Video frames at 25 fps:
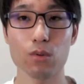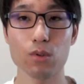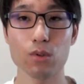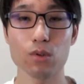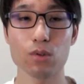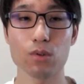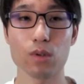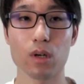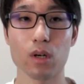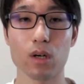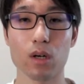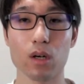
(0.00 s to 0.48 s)

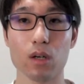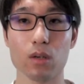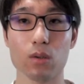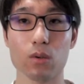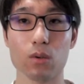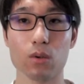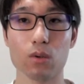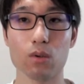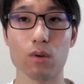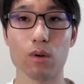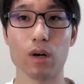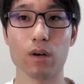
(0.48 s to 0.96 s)
Our
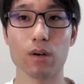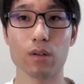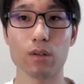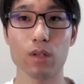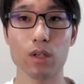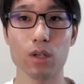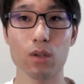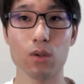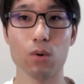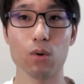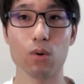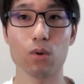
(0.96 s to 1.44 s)
organization
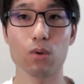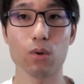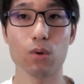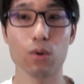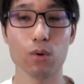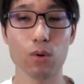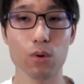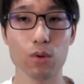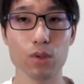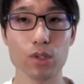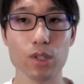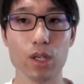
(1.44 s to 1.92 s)
has
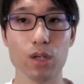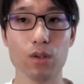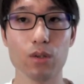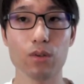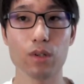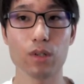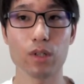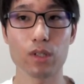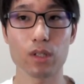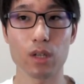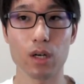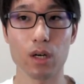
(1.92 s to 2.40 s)
allowed for
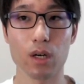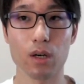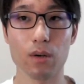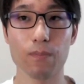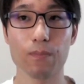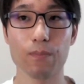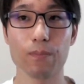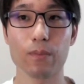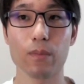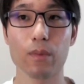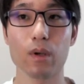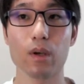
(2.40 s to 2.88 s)
some of
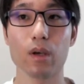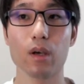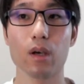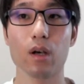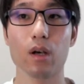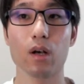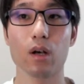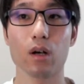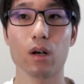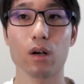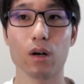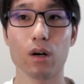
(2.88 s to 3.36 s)
these
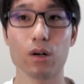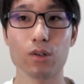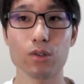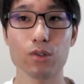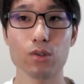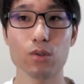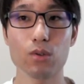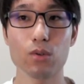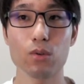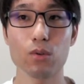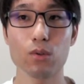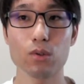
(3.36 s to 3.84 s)
learning costs,
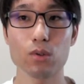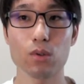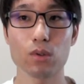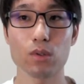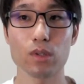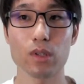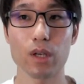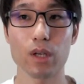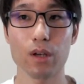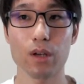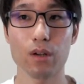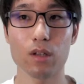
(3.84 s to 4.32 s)
but
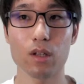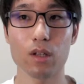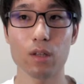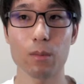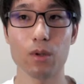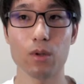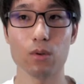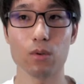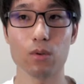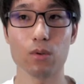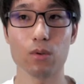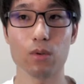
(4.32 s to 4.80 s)
we have
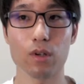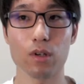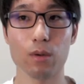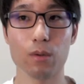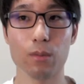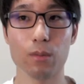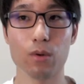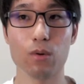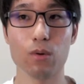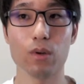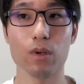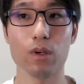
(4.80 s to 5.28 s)
taken
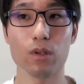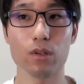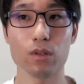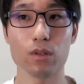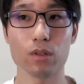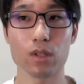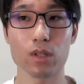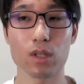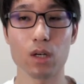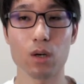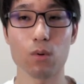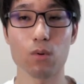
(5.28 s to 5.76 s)
some
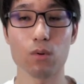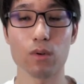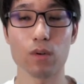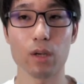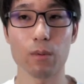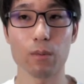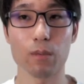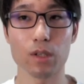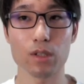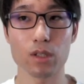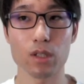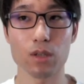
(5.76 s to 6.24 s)
initiative
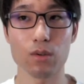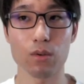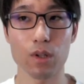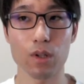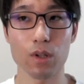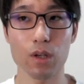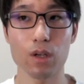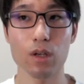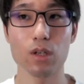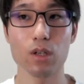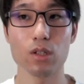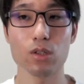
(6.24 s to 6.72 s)
to
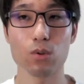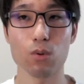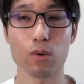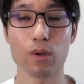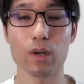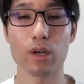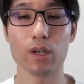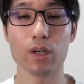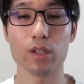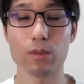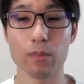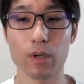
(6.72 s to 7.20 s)
reduce it,
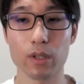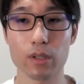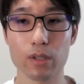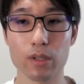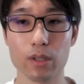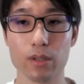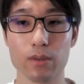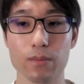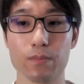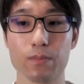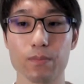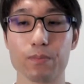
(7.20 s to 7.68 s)
which
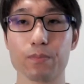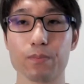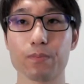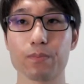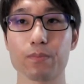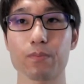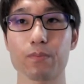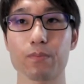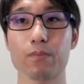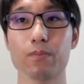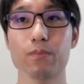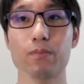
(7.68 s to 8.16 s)
I will
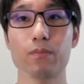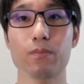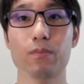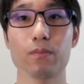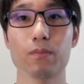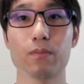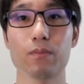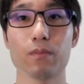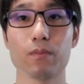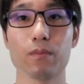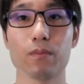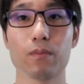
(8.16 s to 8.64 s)
explain
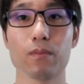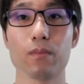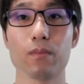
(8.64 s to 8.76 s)
some.